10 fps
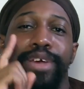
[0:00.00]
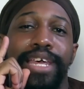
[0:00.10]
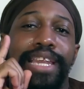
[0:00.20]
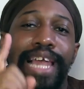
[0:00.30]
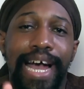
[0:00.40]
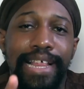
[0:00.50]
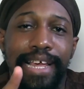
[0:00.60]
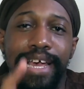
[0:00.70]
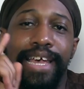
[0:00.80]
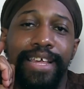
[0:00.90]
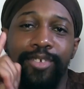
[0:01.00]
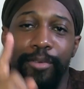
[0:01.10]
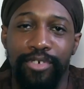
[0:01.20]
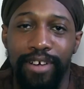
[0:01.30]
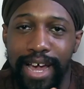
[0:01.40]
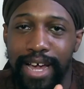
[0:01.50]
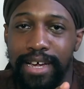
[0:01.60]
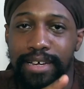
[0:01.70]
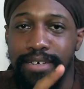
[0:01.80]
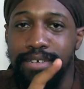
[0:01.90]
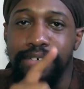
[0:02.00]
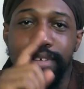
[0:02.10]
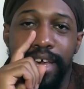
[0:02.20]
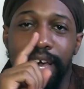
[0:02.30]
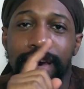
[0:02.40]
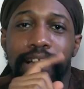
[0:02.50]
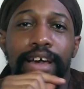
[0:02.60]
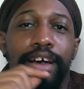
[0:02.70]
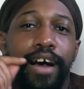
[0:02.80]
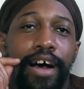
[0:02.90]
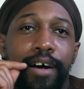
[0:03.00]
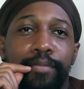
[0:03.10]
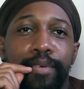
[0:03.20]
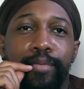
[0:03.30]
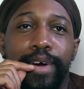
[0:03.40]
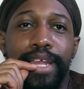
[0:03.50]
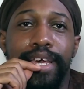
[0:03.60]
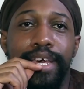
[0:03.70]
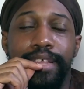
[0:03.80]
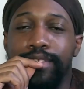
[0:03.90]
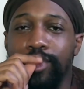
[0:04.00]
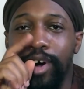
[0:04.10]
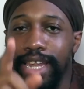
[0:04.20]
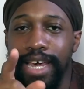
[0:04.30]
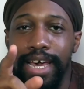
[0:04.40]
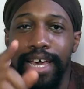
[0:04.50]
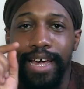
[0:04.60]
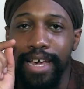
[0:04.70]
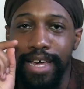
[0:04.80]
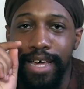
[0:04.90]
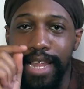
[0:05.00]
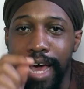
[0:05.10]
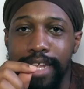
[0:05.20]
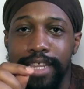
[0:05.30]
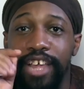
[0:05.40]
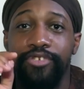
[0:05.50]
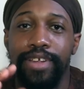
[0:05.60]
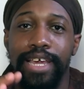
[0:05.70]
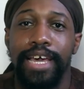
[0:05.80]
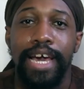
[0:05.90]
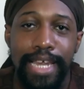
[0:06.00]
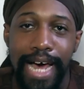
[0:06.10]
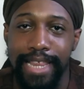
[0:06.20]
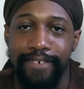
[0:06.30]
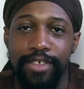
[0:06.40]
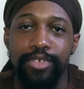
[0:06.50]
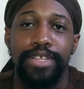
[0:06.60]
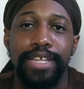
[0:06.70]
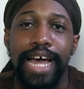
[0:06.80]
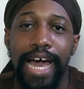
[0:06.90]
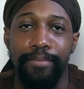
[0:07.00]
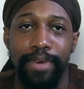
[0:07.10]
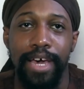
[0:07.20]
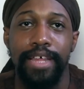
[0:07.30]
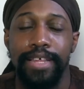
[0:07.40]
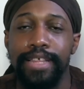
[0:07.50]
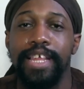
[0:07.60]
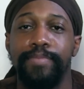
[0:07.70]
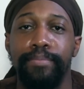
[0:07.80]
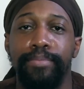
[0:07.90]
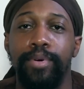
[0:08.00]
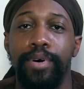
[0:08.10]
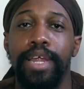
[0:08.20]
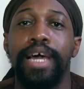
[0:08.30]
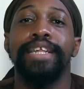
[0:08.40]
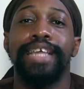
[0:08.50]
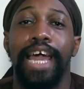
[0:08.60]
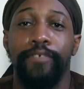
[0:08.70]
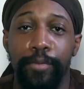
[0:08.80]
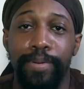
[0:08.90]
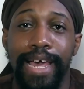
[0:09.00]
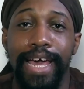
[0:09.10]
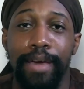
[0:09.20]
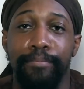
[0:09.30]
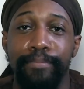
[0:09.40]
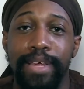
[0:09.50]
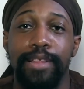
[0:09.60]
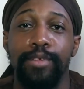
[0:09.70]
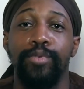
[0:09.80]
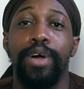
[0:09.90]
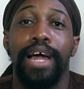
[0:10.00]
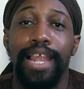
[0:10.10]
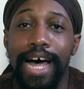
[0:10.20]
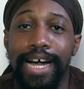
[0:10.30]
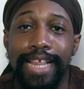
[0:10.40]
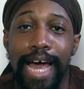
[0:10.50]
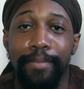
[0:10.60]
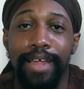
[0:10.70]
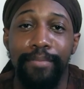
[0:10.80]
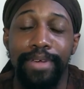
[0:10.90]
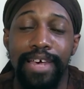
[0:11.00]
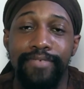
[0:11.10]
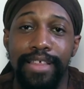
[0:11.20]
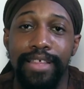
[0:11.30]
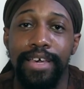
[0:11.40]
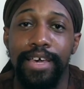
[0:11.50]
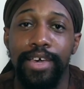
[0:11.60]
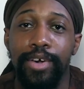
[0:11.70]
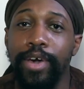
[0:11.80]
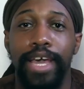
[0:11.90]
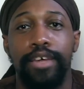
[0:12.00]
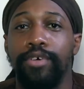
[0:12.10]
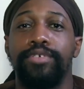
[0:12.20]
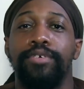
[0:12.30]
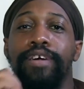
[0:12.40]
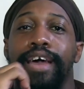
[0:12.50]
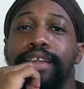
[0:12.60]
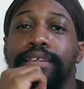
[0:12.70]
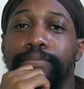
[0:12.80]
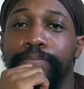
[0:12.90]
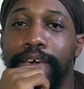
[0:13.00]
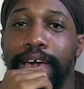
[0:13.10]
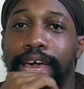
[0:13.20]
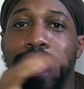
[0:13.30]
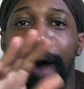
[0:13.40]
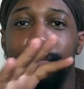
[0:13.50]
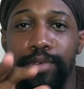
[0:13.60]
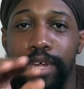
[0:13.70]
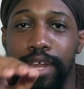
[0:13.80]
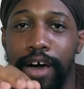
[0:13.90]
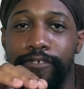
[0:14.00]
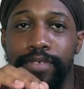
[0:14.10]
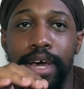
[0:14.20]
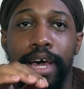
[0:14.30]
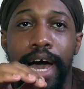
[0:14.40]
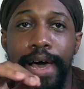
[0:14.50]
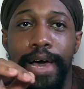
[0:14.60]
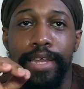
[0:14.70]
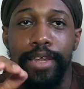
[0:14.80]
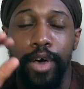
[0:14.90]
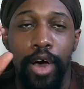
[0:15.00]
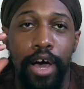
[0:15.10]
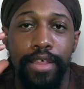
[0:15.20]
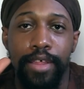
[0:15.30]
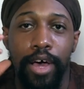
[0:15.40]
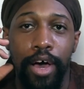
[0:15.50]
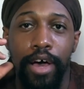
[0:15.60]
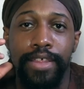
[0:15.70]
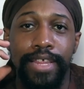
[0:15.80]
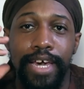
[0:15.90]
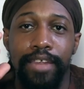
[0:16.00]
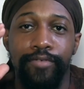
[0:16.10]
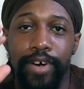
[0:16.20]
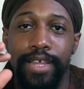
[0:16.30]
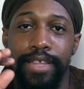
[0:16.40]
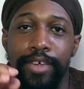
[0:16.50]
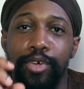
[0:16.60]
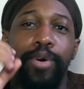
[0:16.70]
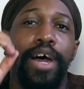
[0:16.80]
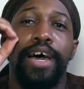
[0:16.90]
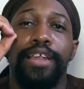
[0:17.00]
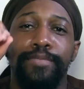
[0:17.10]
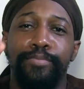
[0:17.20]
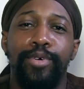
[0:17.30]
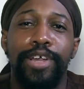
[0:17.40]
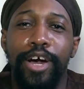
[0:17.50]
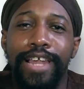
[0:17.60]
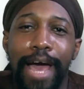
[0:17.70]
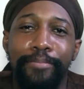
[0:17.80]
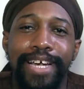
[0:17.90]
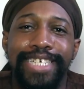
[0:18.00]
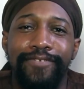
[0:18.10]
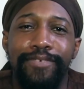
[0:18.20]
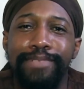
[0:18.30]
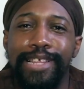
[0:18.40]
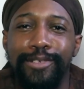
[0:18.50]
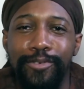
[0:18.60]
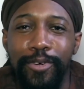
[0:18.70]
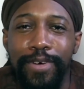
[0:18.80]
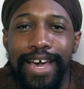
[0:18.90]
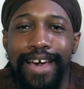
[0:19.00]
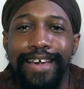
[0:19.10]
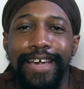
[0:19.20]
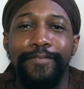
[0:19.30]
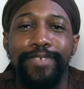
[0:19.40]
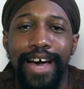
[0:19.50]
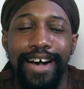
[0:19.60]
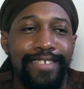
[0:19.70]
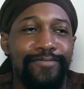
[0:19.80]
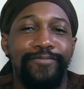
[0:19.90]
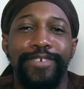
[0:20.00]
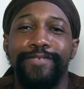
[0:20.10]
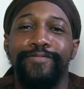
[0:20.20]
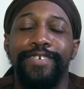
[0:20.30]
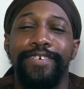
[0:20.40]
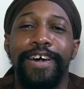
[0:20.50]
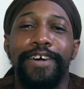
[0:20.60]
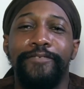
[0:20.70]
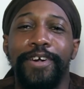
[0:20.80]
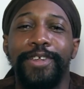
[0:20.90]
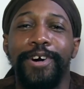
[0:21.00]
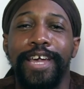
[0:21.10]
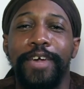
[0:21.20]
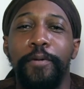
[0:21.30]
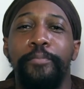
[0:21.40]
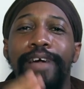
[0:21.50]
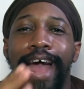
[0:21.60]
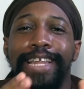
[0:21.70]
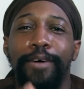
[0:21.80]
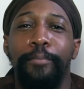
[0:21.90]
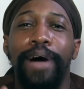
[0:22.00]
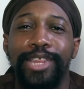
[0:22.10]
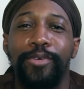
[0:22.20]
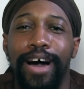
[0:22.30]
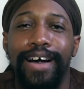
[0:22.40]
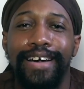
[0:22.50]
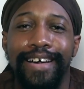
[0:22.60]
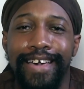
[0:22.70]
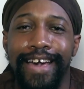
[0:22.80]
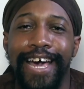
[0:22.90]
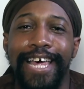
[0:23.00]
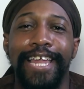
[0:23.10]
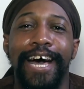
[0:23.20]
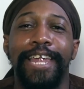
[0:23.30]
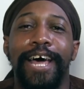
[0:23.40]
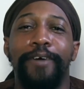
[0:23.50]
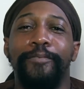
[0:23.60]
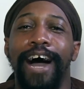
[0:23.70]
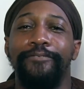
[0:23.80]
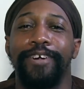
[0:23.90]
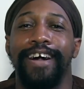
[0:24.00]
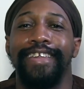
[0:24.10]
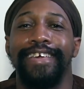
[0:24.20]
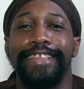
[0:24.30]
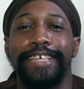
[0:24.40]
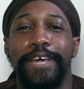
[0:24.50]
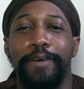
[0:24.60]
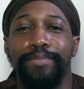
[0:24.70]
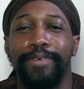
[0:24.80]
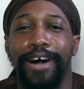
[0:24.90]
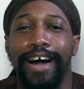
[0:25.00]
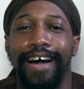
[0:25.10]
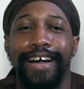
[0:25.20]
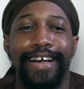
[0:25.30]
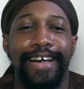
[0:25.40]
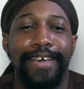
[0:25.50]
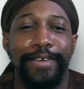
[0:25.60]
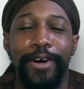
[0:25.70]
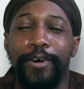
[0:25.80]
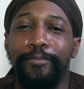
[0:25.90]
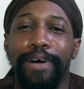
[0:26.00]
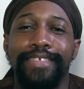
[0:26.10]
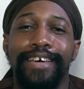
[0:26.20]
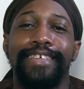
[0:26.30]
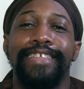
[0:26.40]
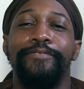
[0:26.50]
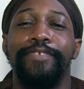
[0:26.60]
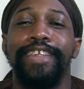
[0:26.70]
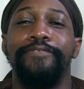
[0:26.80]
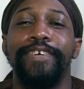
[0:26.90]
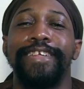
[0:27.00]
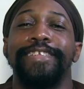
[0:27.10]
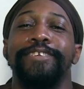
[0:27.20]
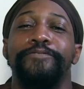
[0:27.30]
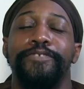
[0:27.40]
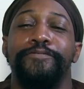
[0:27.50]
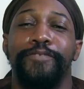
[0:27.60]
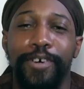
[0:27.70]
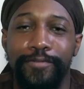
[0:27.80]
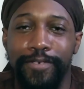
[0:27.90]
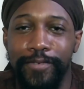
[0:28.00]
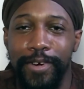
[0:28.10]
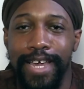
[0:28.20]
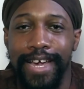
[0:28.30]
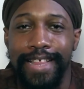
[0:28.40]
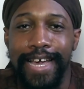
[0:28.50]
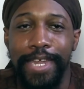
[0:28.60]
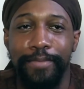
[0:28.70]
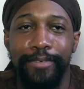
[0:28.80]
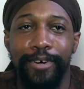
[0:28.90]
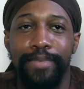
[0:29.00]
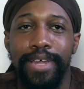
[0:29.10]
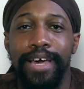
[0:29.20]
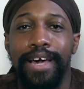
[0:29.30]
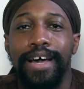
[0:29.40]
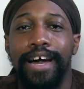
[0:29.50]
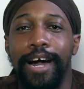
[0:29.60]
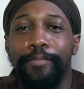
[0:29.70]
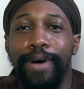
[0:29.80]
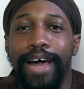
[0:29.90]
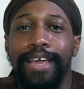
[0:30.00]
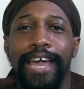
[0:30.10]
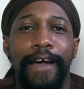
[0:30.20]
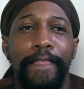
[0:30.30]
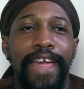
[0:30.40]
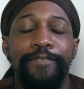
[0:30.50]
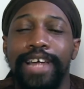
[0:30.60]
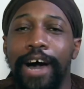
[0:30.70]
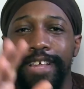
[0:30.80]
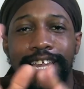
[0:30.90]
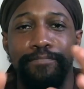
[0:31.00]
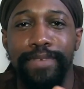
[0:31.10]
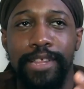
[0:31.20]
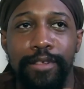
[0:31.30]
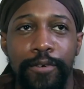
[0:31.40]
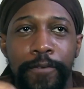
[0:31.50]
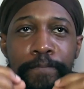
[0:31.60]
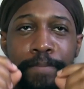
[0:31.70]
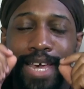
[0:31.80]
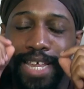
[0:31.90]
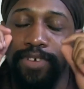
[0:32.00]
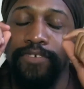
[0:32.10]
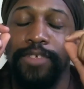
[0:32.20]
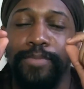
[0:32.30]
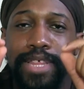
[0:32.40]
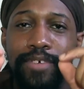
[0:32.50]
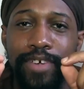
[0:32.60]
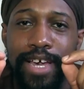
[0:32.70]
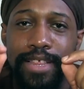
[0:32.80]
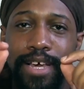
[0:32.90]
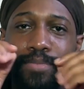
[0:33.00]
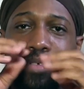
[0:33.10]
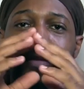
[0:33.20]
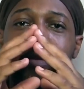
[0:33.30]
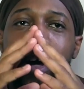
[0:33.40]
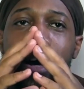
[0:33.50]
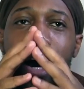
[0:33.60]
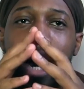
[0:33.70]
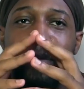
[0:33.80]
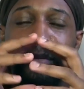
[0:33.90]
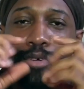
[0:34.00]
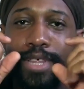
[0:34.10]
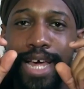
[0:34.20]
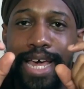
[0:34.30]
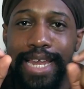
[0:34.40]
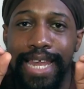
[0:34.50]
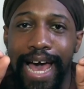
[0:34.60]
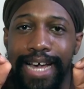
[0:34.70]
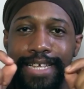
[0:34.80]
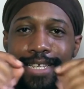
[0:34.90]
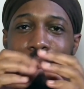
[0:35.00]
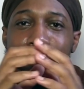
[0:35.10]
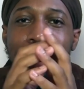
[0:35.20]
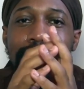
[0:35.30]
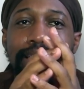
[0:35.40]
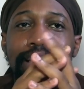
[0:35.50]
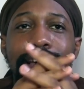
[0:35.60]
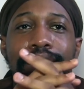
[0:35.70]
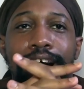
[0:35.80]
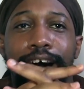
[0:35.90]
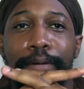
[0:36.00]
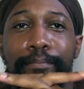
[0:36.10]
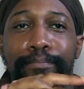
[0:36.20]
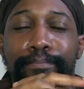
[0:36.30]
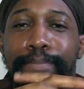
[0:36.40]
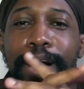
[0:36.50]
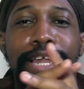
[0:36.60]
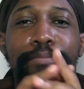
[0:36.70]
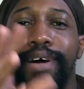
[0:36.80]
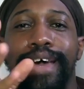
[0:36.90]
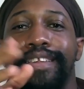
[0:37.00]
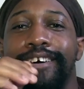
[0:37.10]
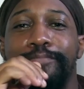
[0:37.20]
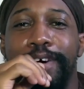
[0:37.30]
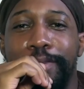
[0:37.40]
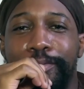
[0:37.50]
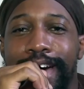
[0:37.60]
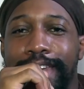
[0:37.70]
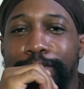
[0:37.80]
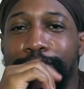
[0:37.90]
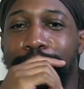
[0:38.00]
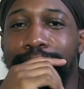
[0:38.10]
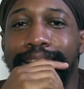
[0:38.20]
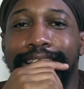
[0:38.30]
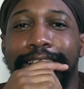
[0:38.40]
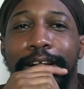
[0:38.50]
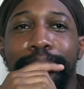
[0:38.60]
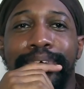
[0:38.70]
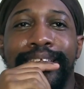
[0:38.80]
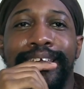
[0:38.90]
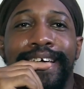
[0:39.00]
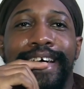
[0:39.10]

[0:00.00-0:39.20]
When he likes it, he stops crying, yeah. When he's not in it, like literally, like there is not a time, yeah, since he's been born that if you play him Miss Lou, long time, yeah, me never see you, he don't stop crying. Yeah, he absolutely loves her singing voice. Yeah, so let's pour like a libation for Miss Lou. Yeah, give thanks for you know, give it pride in our patois. Yeah, and with Africanness. You know what I mean? Because yo, my son is definitely feasting off of your legacy at the moment. But yeah, even outside of Miss Lou, he's very specific in terms of the music that he likes, you know what I'm saying? Burna Boy, he loves Burna Boy at the moment, you know what I mean?